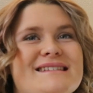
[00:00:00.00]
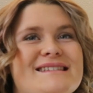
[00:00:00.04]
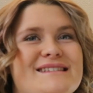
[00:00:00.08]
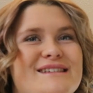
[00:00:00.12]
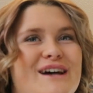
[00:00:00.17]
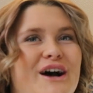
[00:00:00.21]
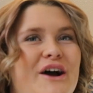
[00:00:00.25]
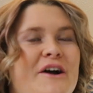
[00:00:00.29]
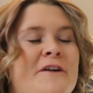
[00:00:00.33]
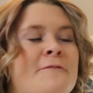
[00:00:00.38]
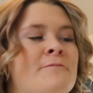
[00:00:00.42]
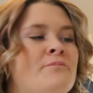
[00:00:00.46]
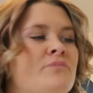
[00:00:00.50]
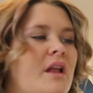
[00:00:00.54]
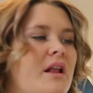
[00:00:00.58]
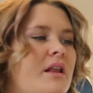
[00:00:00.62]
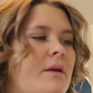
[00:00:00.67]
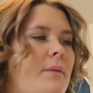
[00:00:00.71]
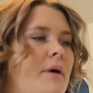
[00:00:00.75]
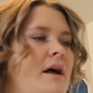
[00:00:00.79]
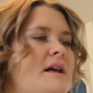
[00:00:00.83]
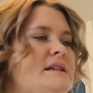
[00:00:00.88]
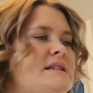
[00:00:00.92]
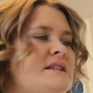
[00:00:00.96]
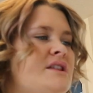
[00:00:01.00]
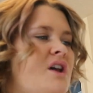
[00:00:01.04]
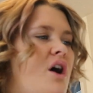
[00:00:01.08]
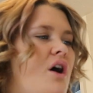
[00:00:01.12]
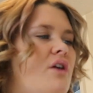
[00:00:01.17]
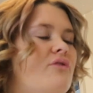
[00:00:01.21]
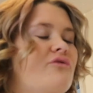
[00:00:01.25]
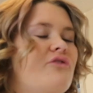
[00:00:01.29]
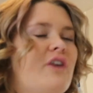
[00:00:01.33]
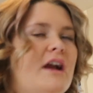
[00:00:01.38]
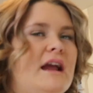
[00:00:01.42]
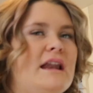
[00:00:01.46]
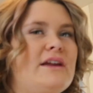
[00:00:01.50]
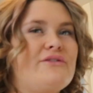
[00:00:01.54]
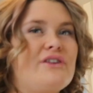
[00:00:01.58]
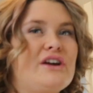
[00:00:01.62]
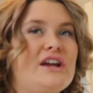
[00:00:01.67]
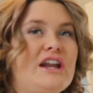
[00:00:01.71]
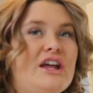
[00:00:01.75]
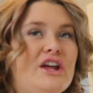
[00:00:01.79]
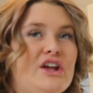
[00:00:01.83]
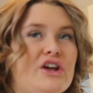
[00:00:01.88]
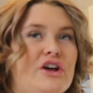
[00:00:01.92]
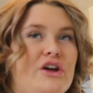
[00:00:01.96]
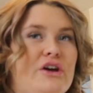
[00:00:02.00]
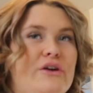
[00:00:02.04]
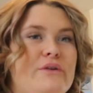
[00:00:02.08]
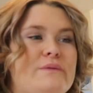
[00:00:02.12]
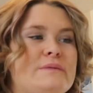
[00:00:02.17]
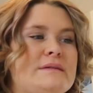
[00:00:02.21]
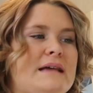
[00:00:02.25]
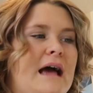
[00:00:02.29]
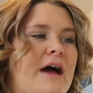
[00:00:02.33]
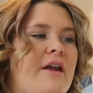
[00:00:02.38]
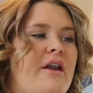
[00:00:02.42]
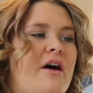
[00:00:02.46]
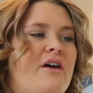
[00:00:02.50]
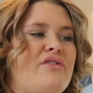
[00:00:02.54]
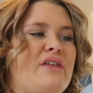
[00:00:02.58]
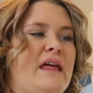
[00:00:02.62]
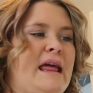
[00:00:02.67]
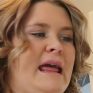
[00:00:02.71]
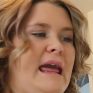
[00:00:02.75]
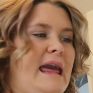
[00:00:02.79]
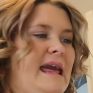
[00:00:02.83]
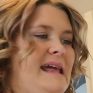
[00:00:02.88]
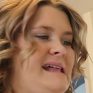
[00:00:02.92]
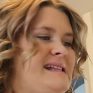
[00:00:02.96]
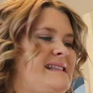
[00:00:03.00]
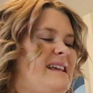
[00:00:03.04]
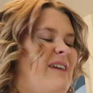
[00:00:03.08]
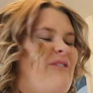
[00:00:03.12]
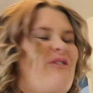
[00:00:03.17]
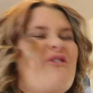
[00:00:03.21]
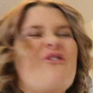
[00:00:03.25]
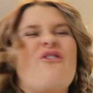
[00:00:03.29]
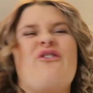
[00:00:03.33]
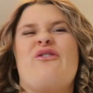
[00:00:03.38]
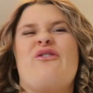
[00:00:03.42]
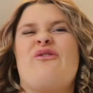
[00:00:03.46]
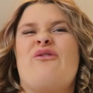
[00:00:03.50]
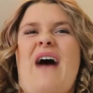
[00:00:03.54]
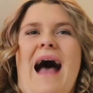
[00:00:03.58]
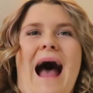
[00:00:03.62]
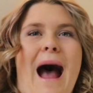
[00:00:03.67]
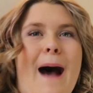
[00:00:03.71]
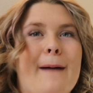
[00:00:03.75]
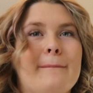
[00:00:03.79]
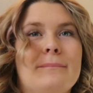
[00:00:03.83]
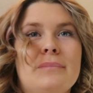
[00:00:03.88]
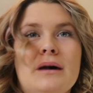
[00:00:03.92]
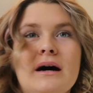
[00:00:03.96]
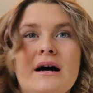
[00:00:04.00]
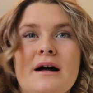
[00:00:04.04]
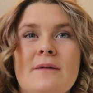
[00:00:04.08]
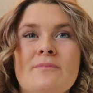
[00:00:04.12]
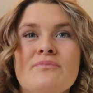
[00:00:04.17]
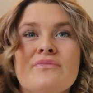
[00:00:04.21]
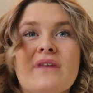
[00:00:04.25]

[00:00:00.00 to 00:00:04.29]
So, the person that I really, really use, and I think is fab,